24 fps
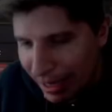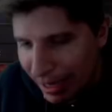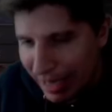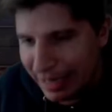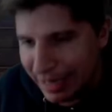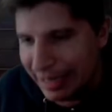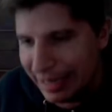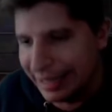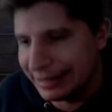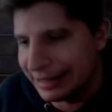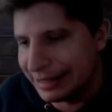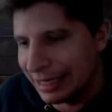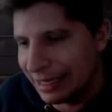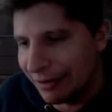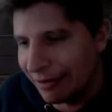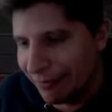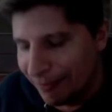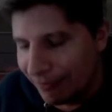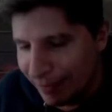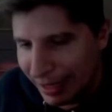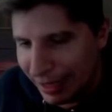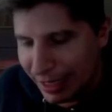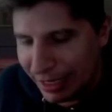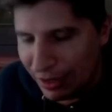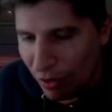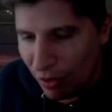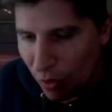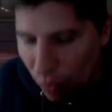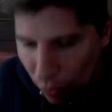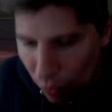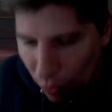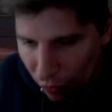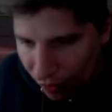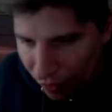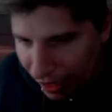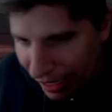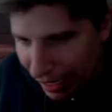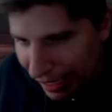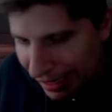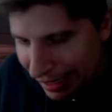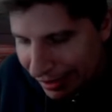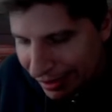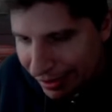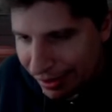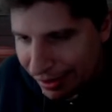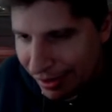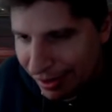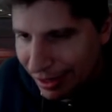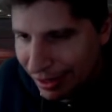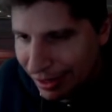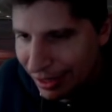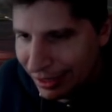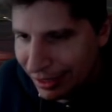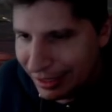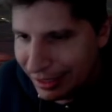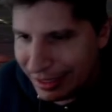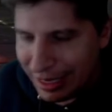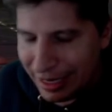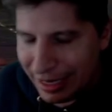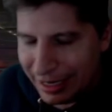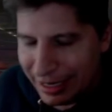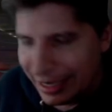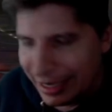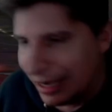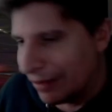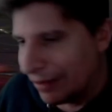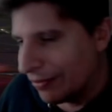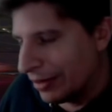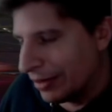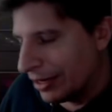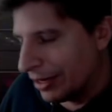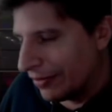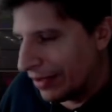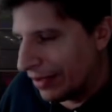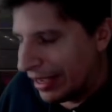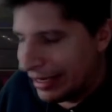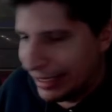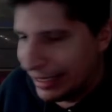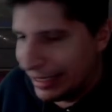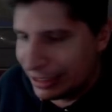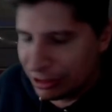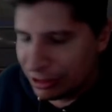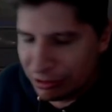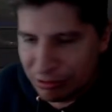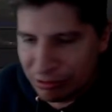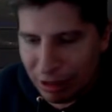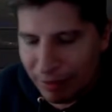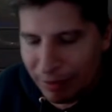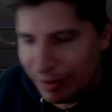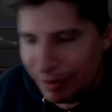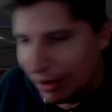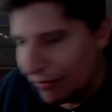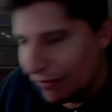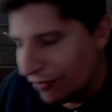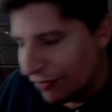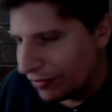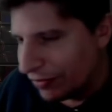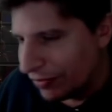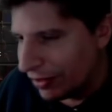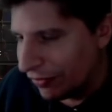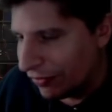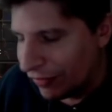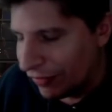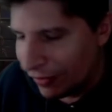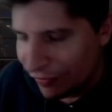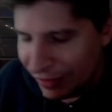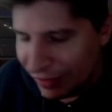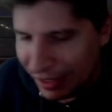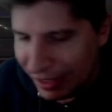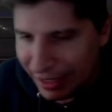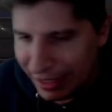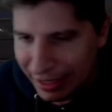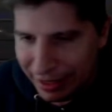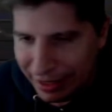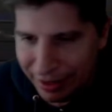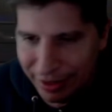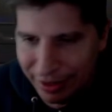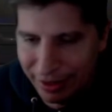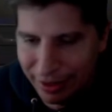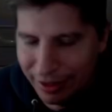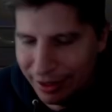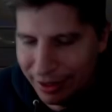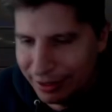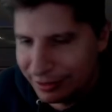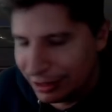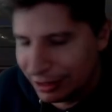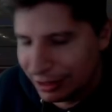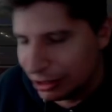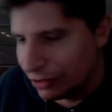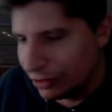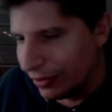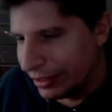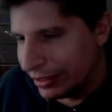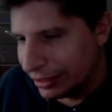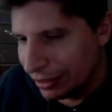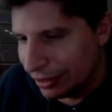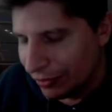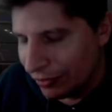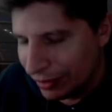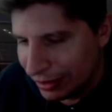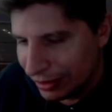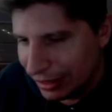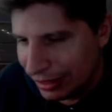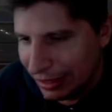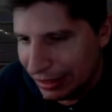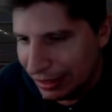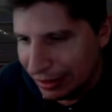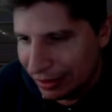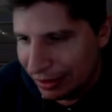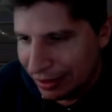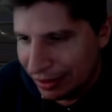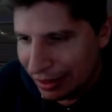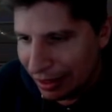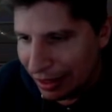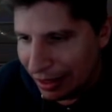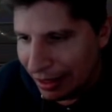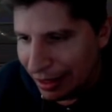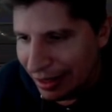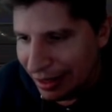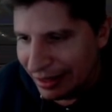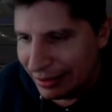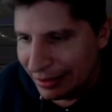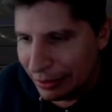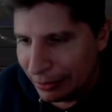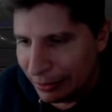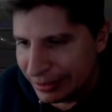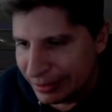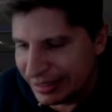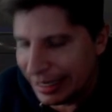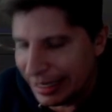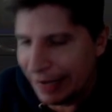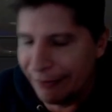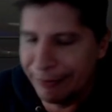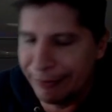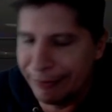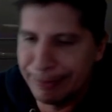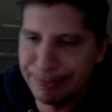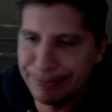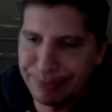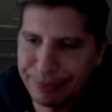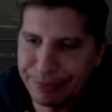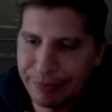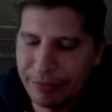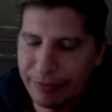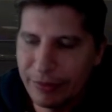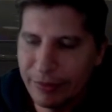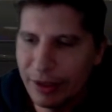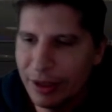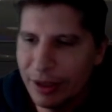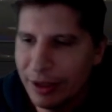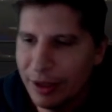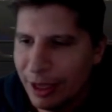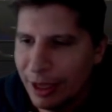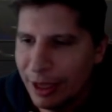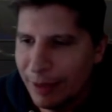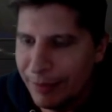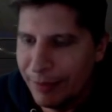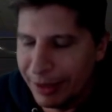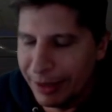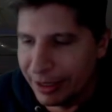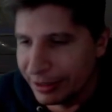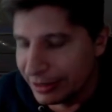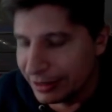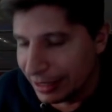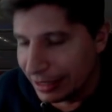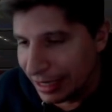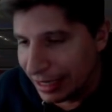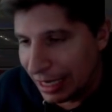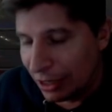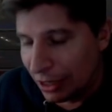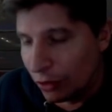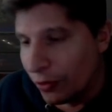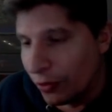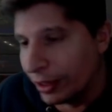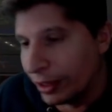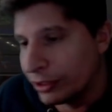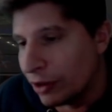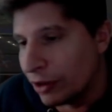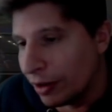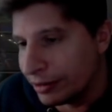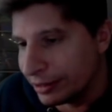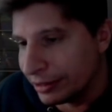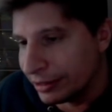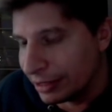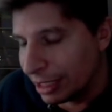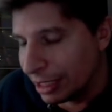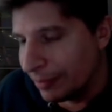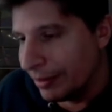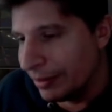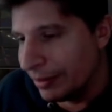instead of mid overhead to kind of get rid of any scrubby 50-50 situation with the low staff. Because again, quick charge is going to be